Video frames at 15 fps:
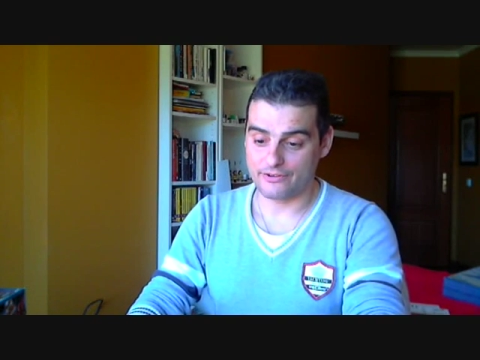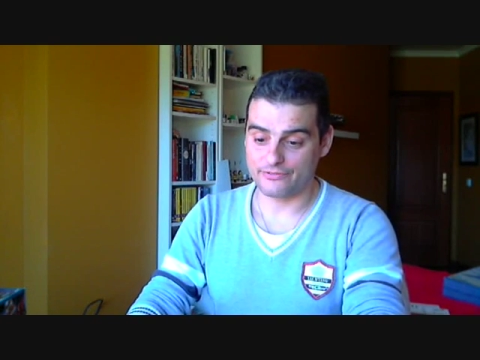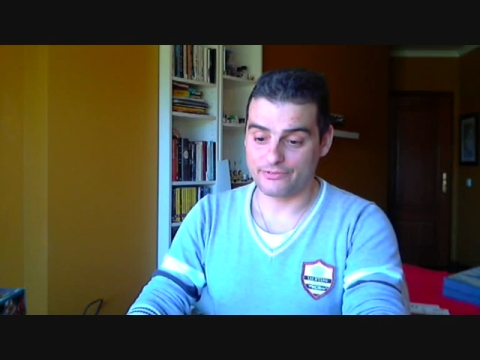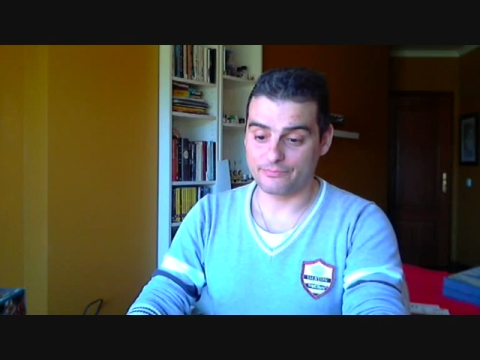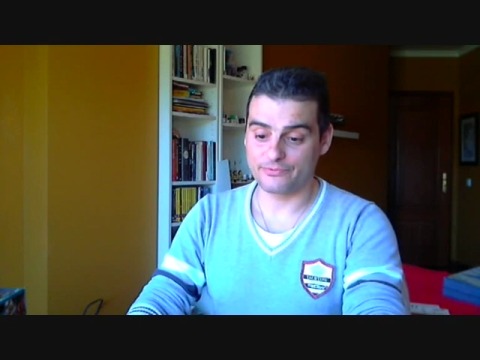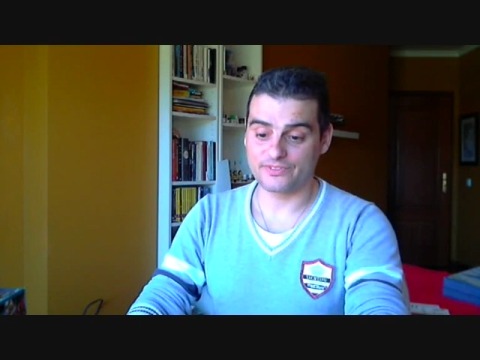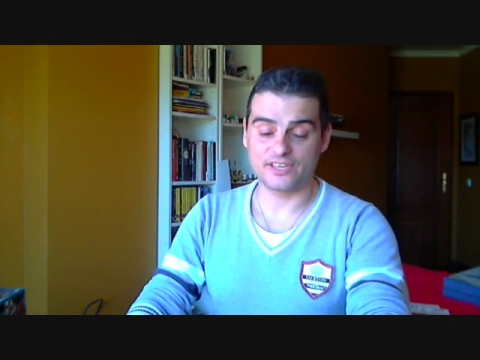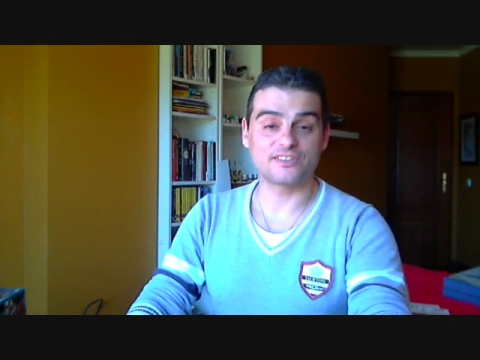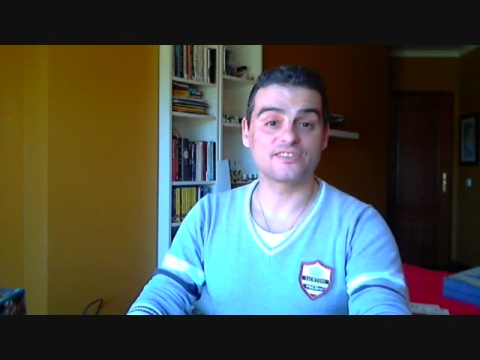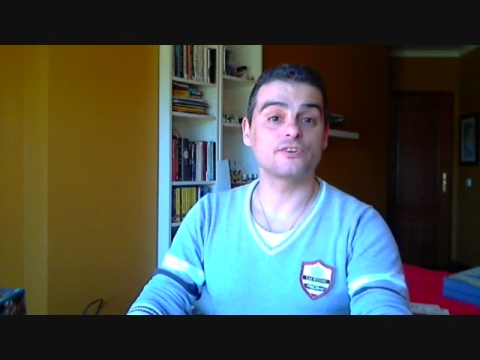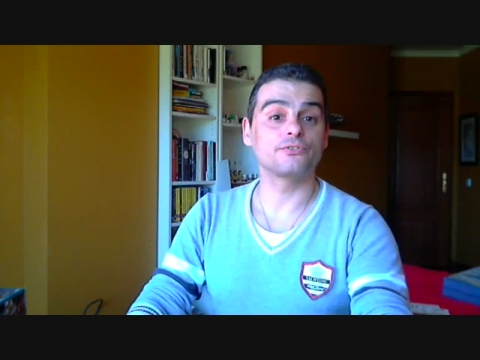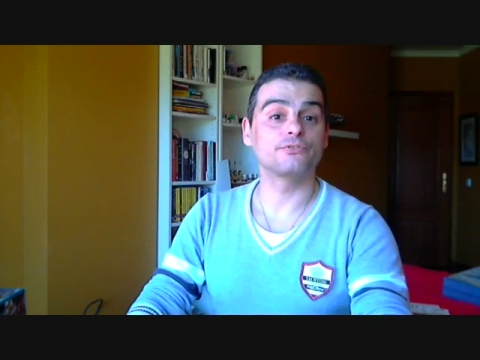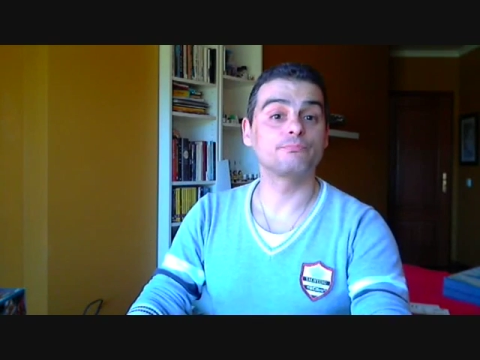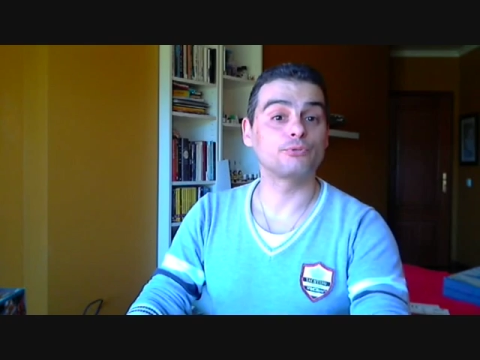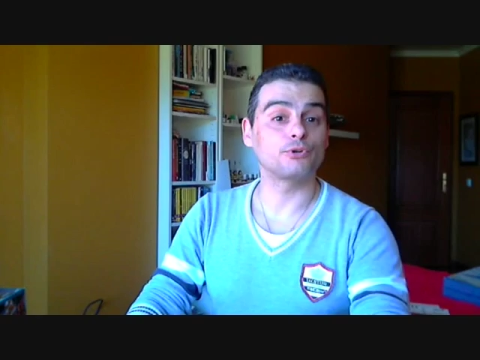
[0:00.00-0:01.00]
a sense
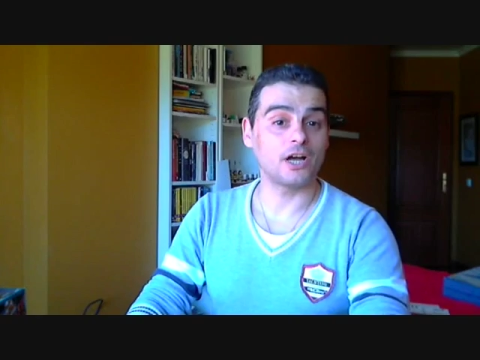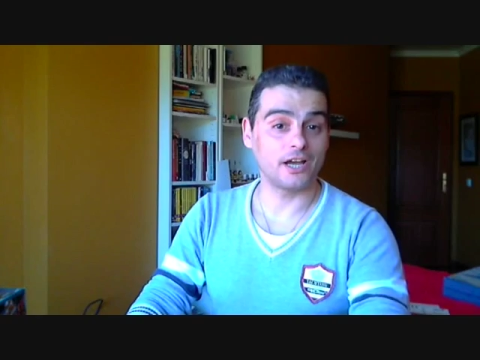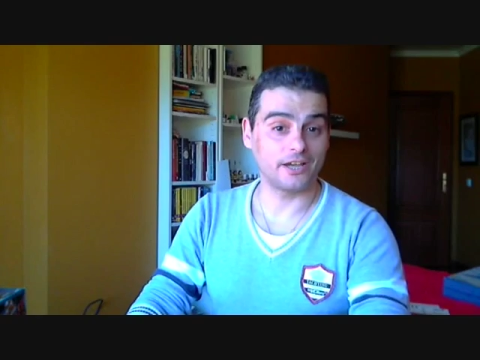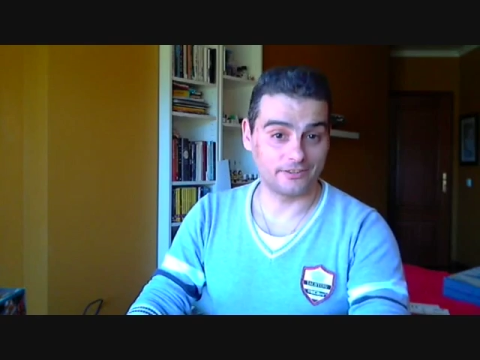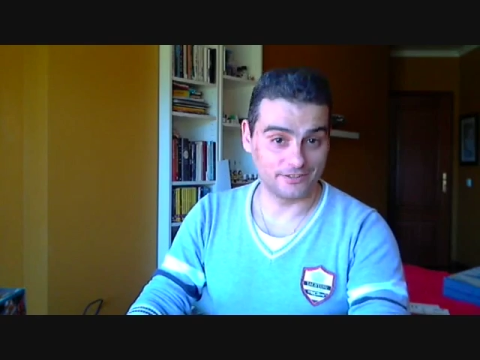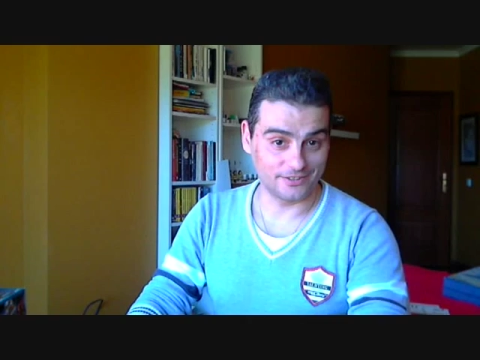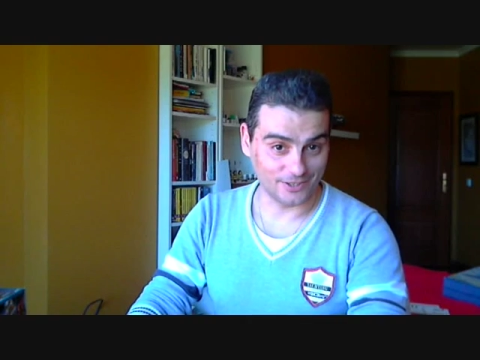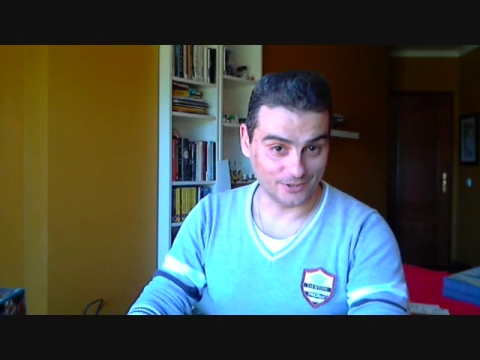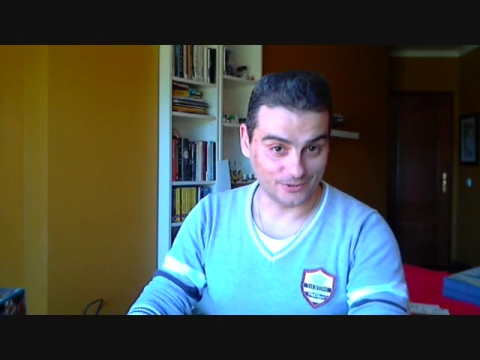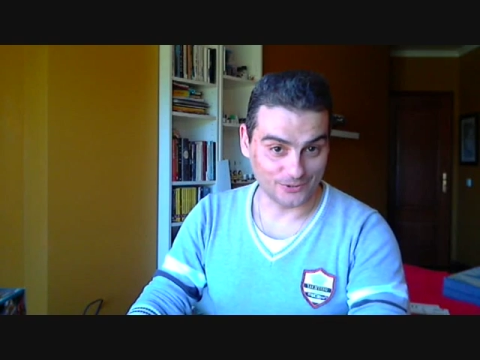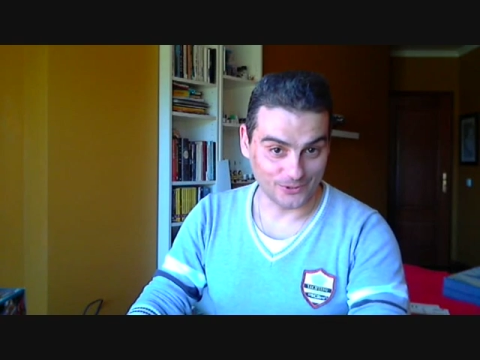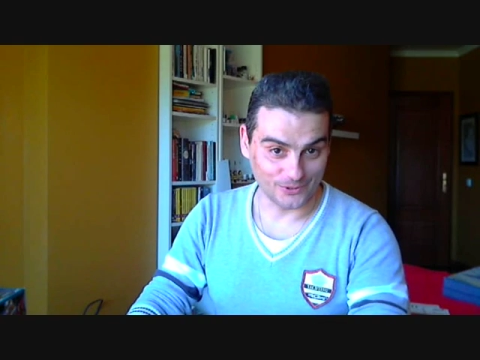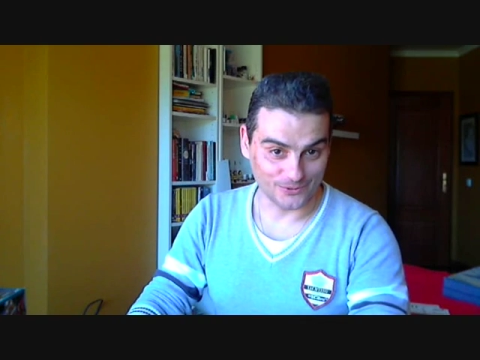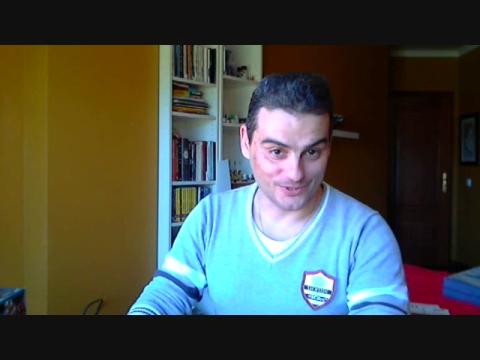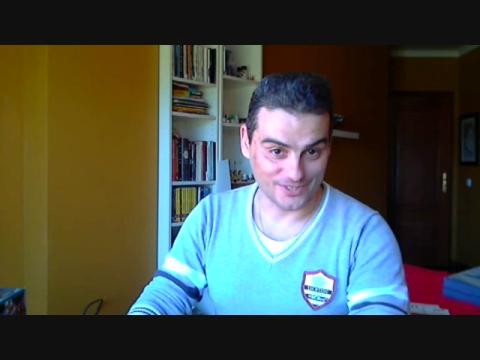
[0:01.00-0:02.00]
of pride in our
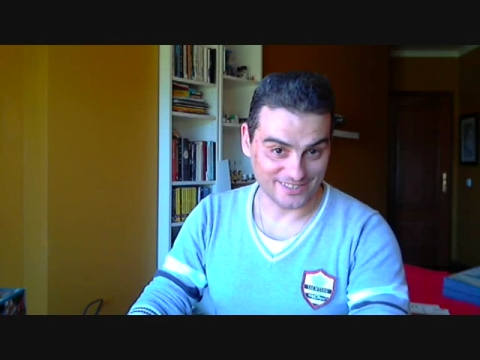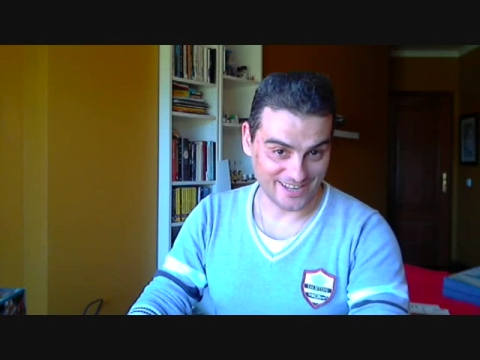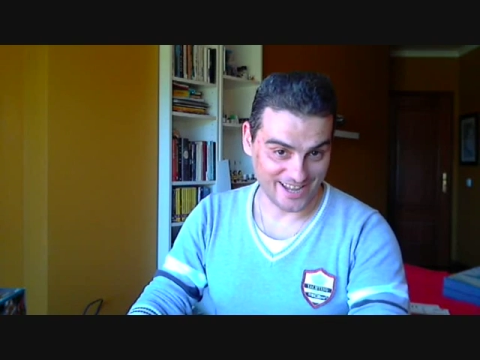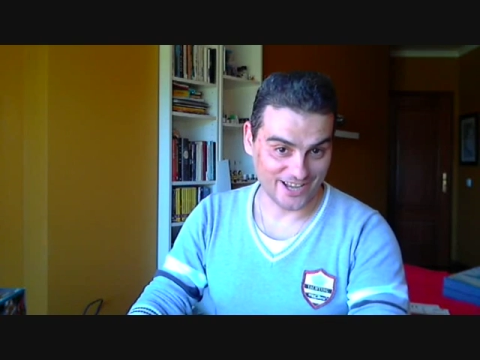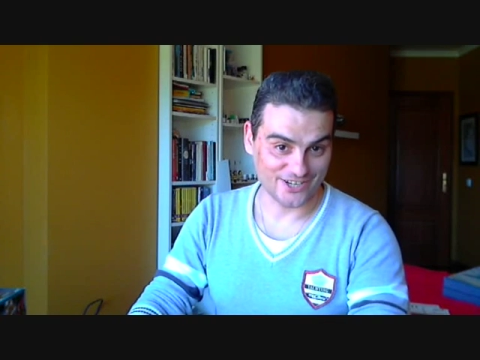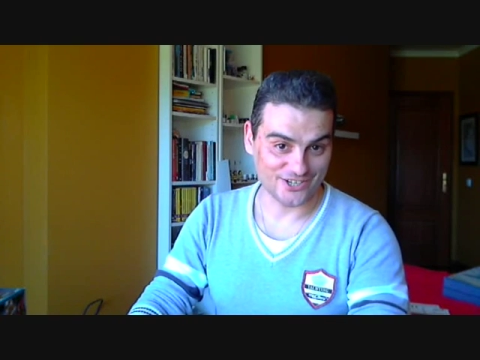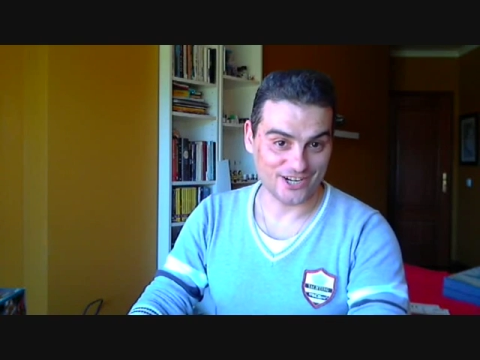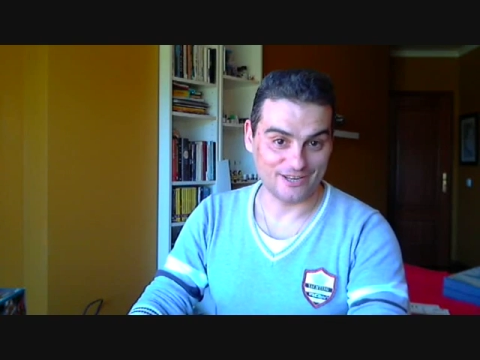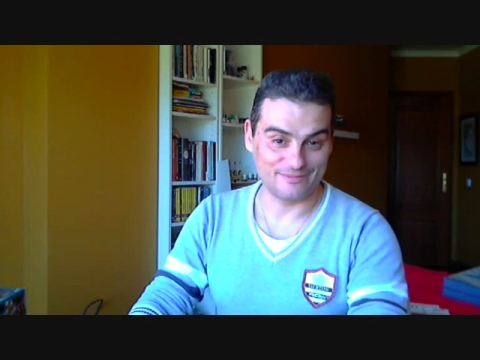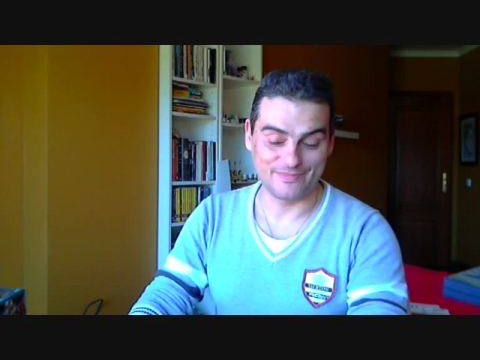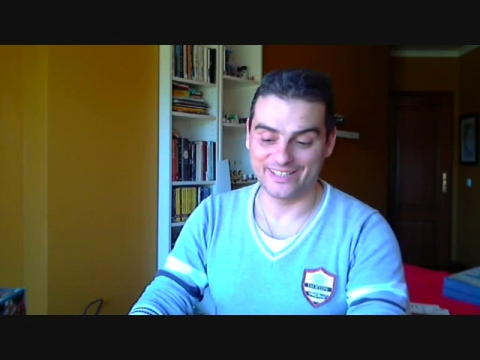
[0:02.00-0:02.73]
own stash.